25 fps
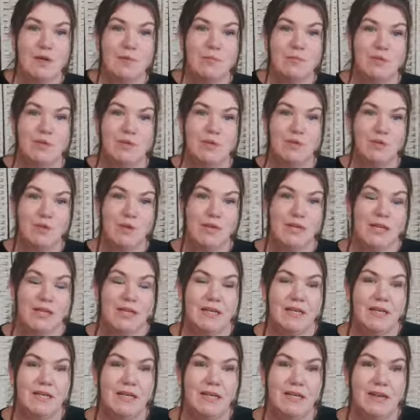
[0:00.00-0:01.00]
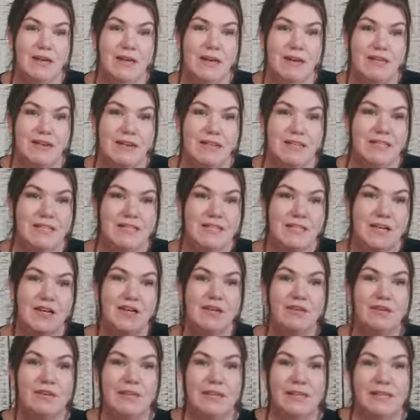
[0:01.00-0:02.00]
between our
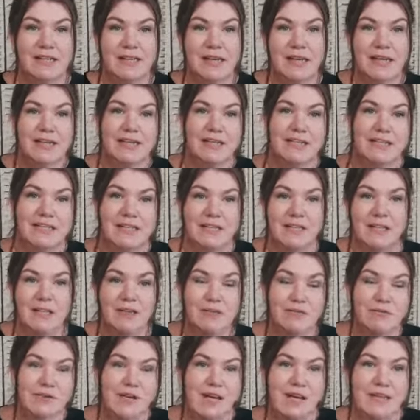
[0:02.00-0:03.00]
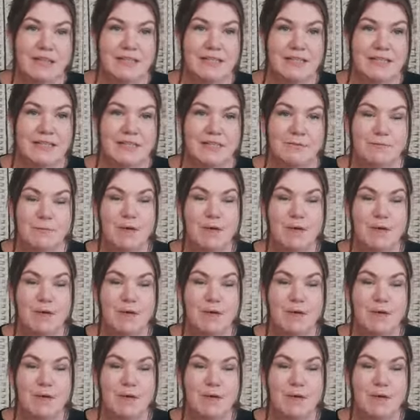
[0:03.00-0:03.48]
external and our internal realities,